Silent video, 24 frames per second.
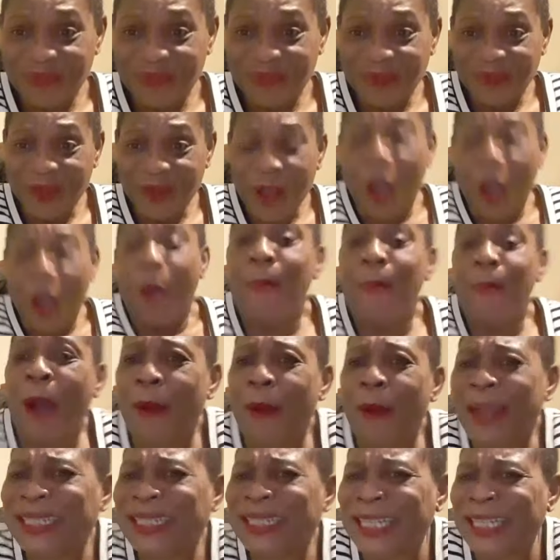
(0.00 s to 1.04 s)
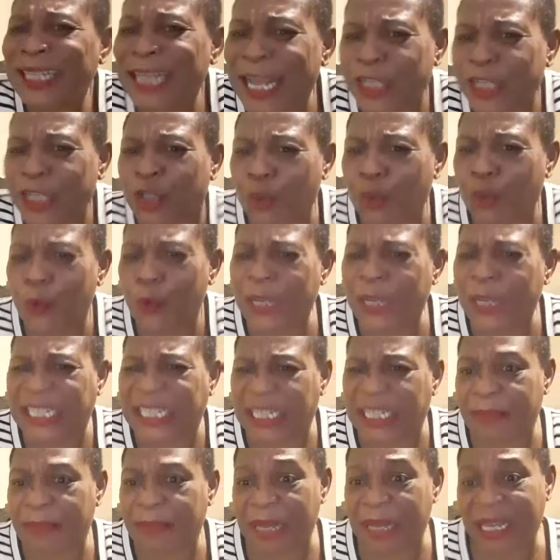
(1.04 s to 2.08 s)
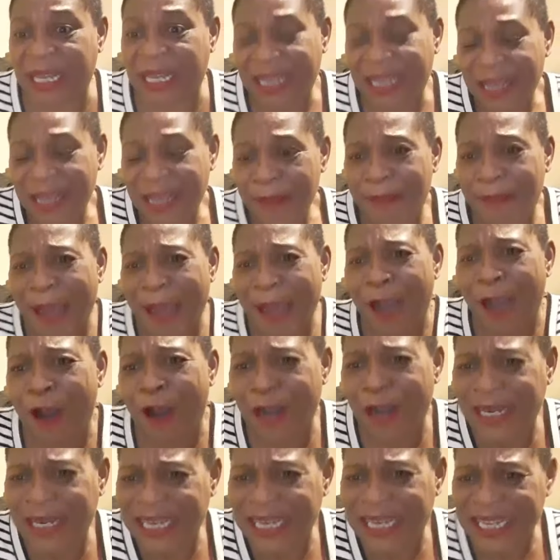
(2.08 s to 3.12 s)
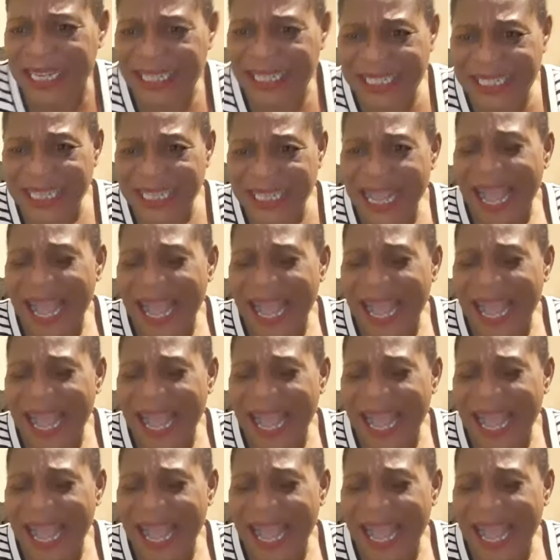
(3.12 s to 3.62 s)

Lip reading: But what did they sweet me by all this?